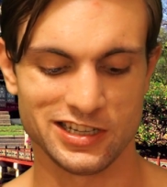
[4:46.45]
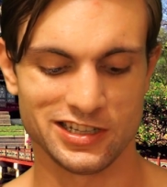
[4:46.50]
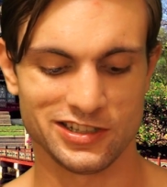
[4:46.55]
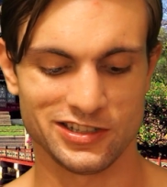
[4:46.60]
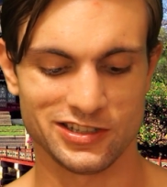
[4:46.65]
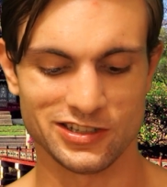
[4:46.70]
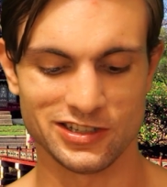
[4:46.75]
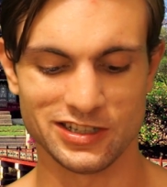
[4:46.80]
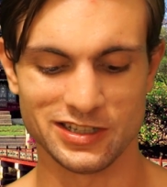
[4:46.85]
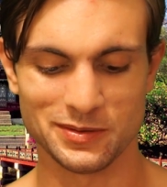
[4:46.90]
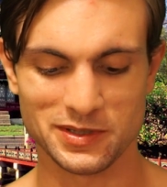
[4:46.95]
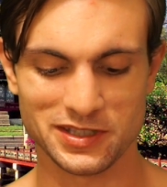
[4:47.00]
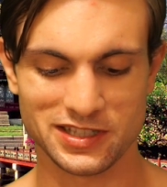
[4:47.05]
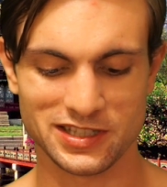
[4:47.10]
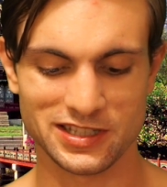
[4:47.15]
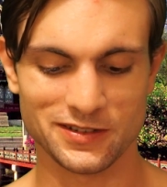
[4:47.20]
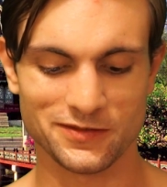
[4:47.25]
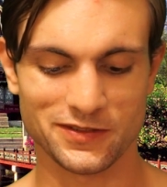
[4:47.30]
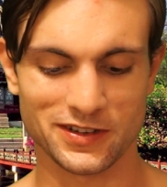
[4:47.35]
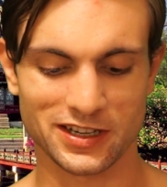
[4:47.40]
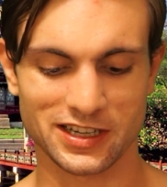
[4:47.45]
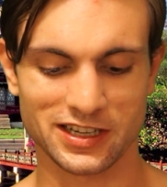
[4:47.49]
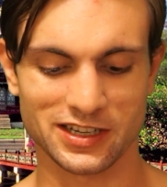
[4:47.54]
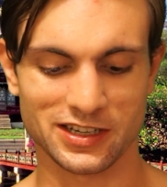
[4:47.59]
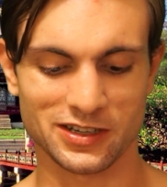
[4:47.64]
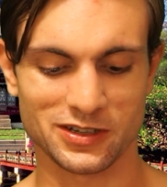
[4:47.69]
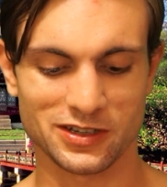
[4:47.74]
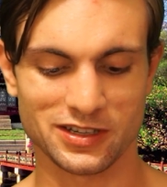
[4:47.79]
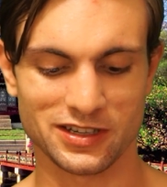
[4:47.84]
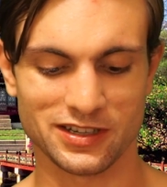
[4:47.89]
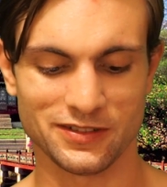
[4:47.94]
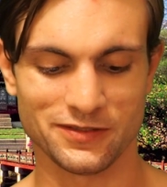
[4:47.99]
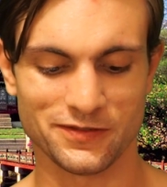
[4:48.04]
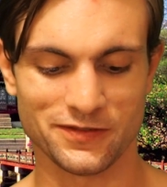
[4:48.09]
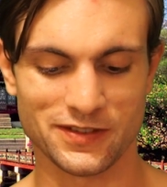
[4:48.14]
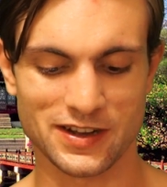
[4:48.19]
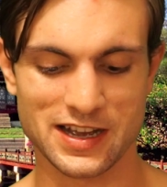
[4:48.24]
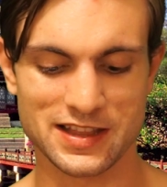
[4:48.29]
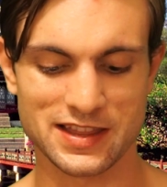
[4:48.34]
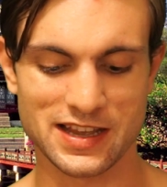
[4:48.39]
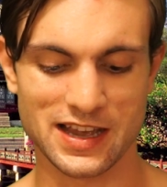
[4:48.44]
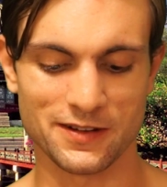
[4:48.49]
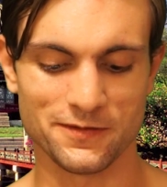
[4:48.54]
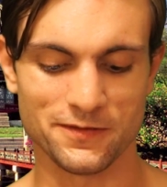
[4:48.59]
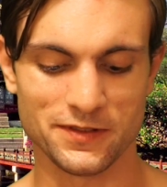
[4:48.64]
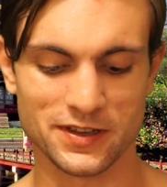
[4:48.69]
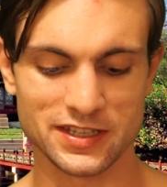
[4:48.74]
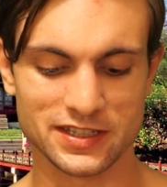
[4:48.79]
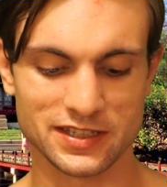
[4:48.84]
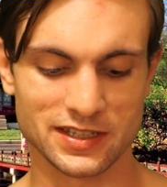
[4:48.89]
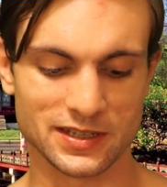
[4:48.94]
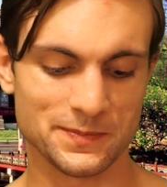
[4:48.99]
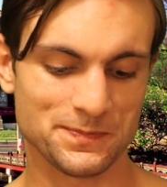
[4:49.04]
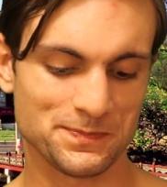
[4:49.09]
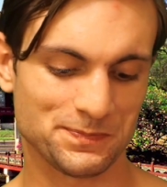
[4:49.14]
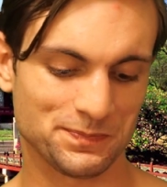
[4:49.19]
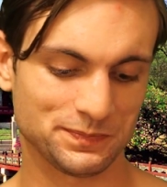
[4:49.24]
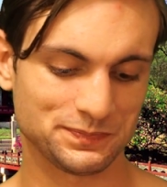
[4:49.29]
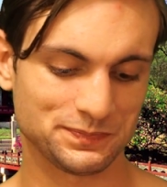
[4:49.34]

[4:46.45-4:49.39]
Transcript: So let me see if I can find that visa.